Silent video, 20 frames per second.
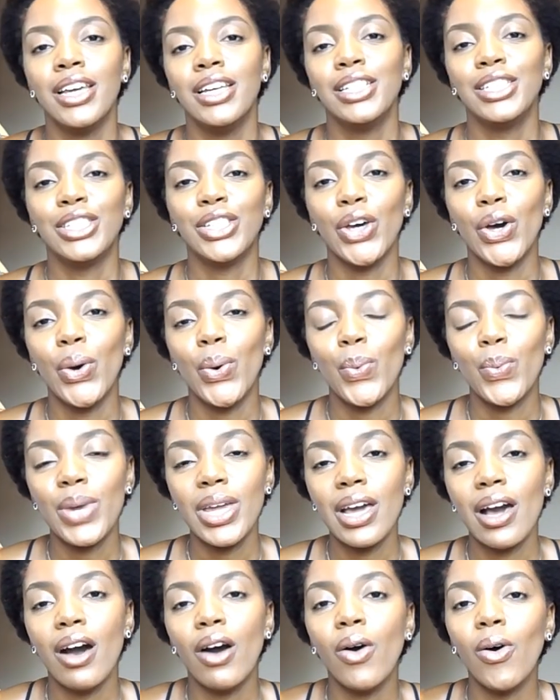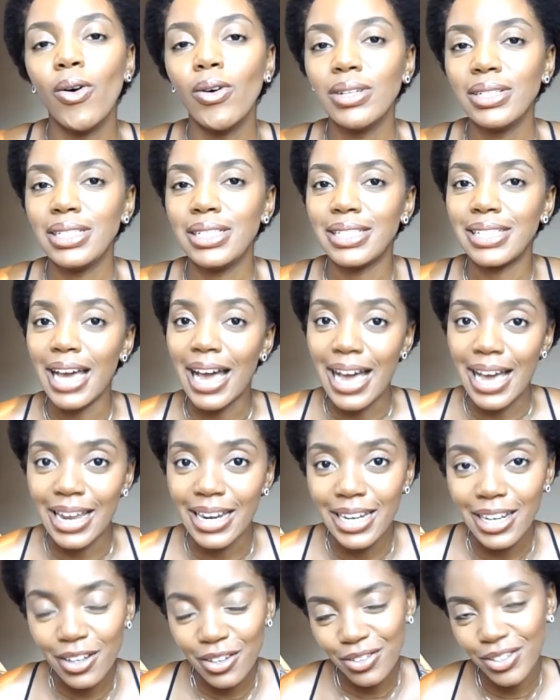So we are all
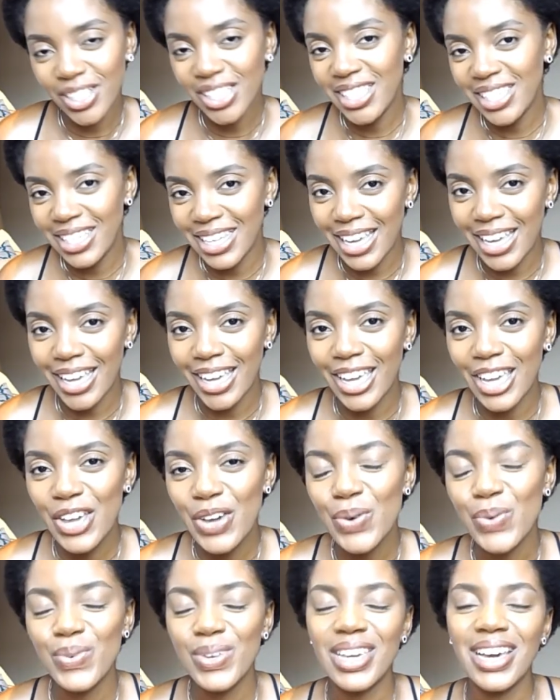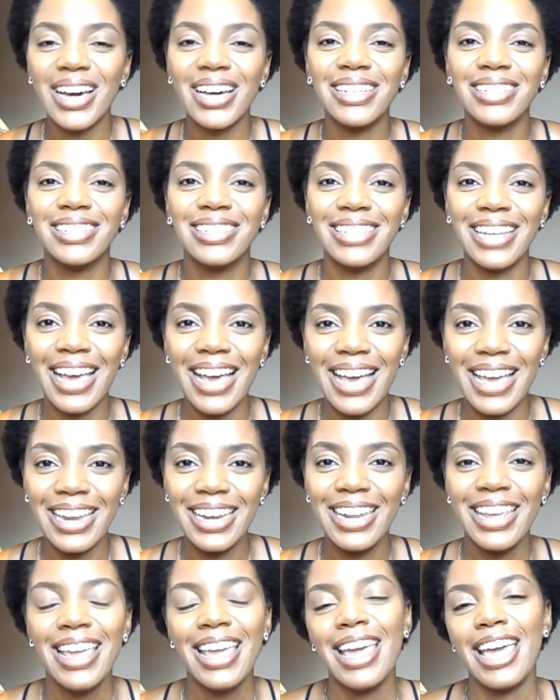done for today. We are
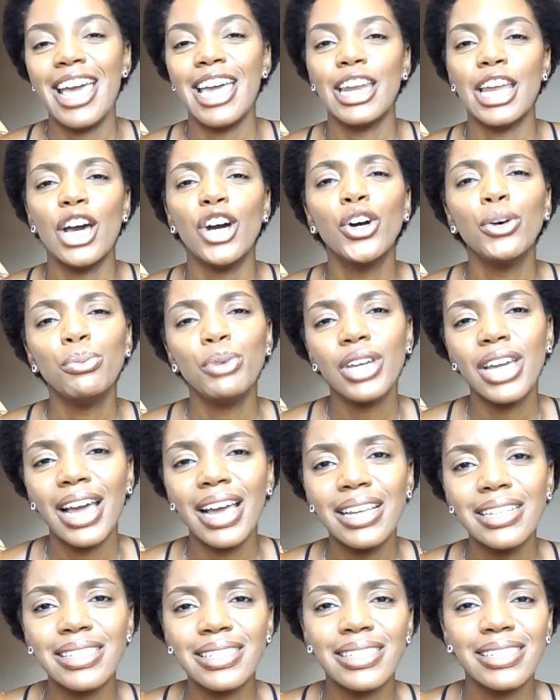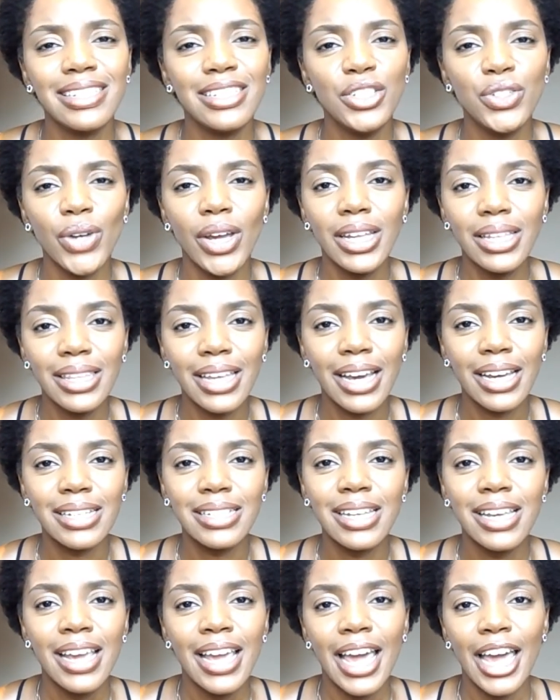done. And I hope you guys enjoyed that.
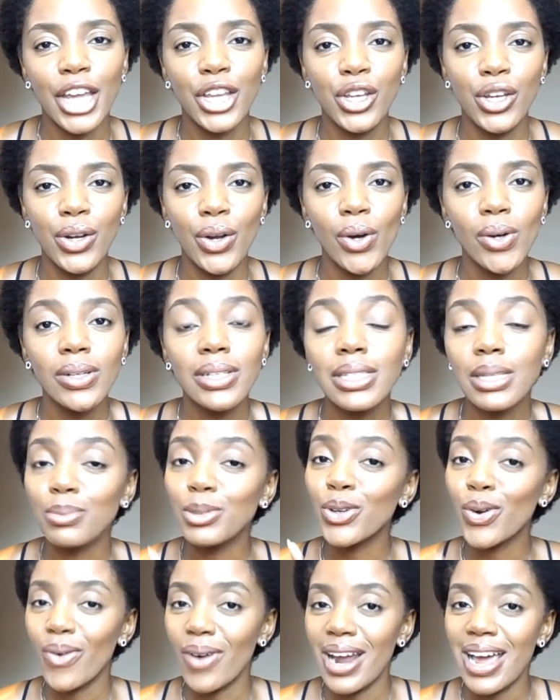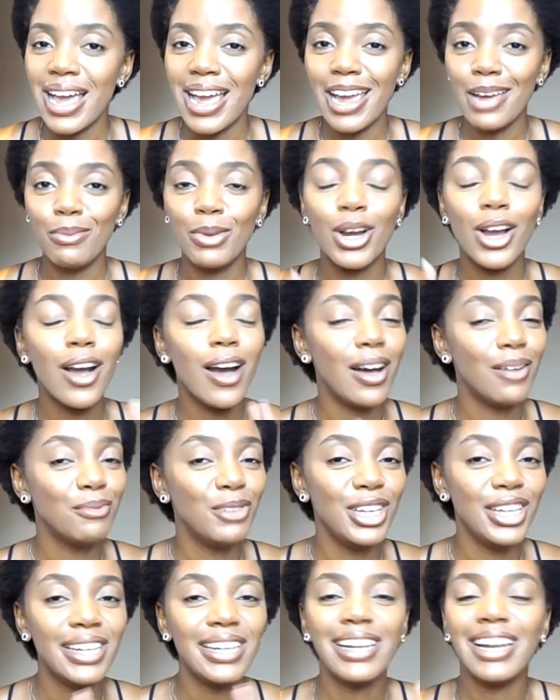And you know, subscribe,
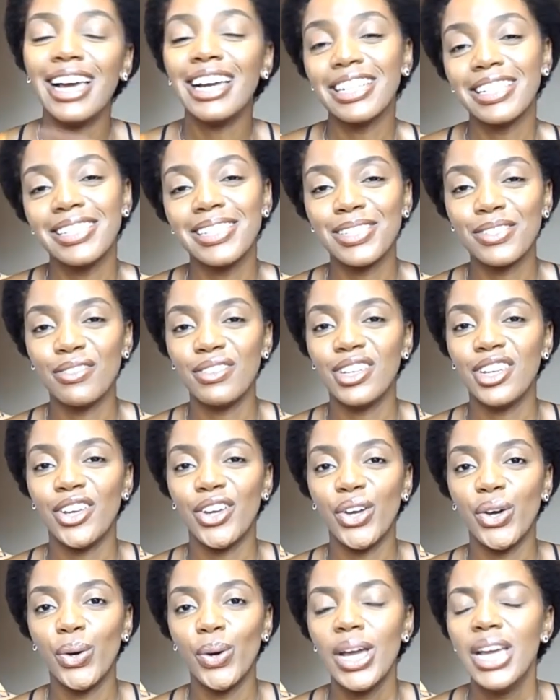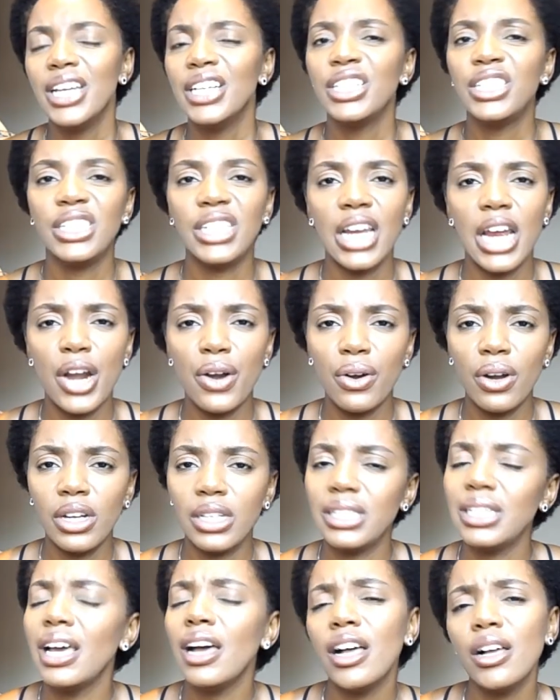comment, like this video, share
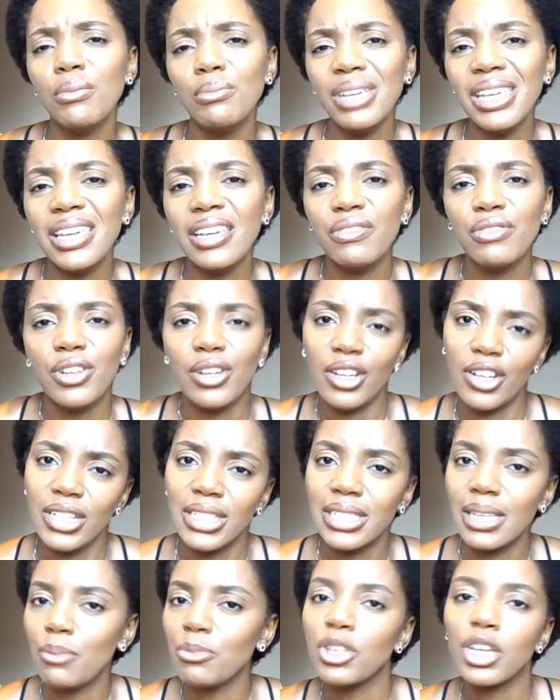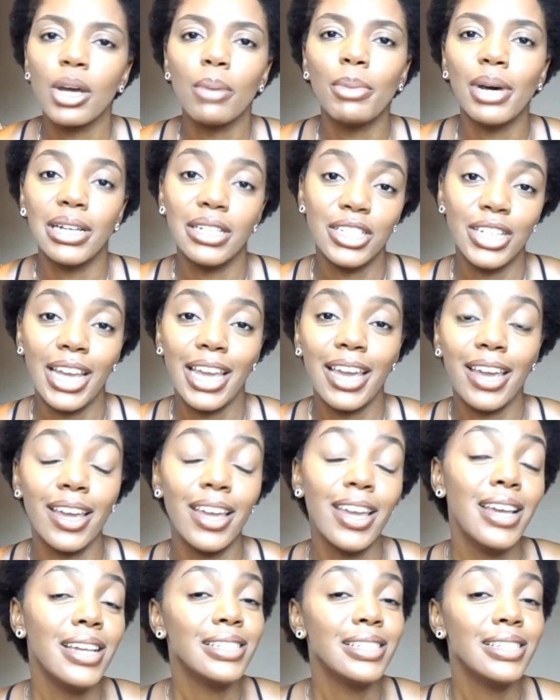it. Tell me if you learned something about your hair.